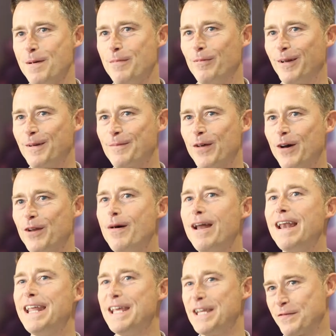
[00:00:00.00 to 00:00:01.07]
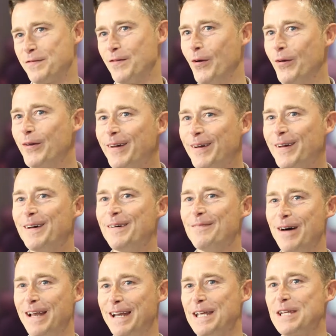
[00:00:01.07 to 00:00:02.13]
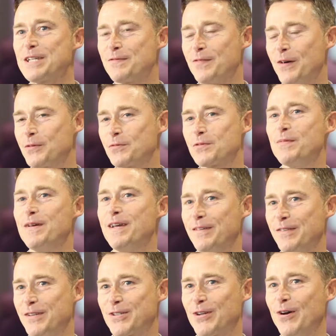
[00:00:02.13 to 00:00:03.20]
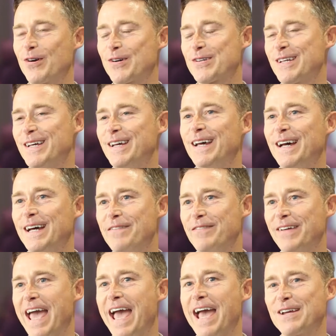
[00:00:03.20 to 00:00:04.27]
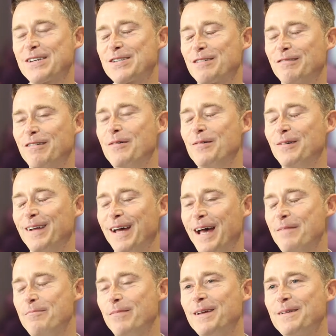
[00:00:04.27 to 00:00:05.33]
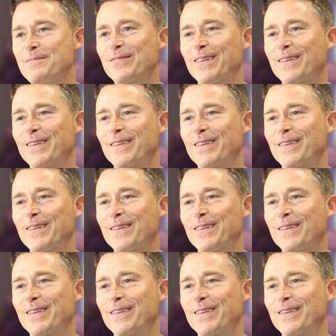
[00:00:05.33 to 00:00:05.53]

memory. I know my least fond. My least fond was being in the stocks and having eggs thrown at me,